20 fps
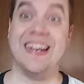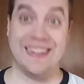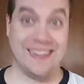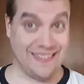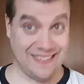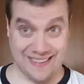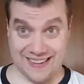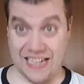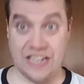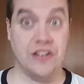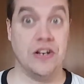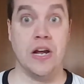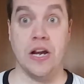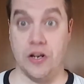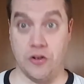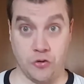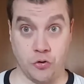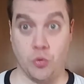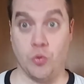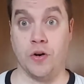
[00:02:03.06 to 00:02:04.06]
that Linda
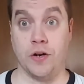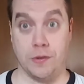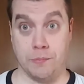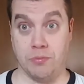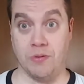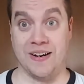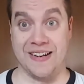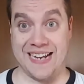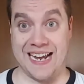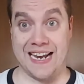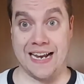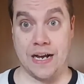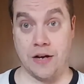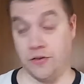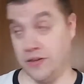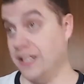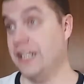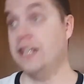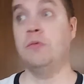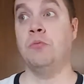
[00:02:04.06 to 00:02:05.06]
is going to bring that out.
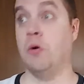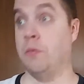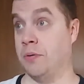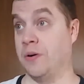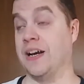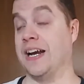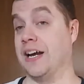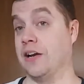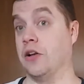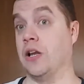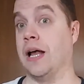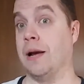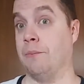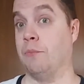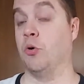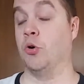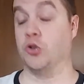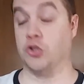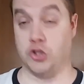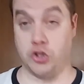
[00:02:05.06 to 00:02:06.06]
Linda will bring out a lot
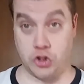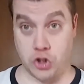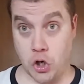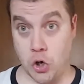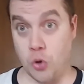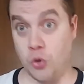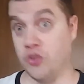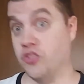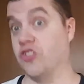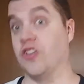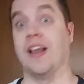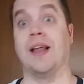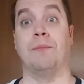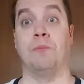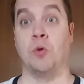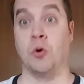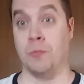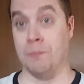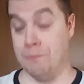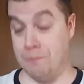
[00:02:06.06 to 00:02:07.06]
more jokes, a lot
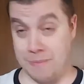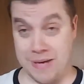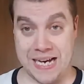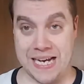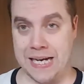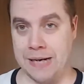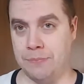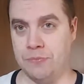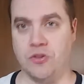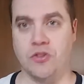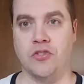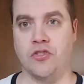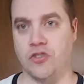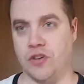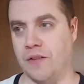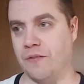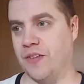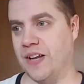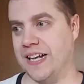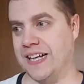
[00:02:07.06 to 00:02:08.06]
more memes and
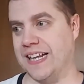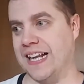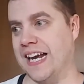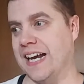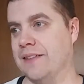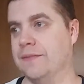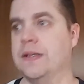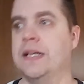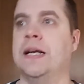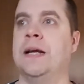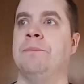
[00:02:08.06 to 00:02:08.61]
stuff like that.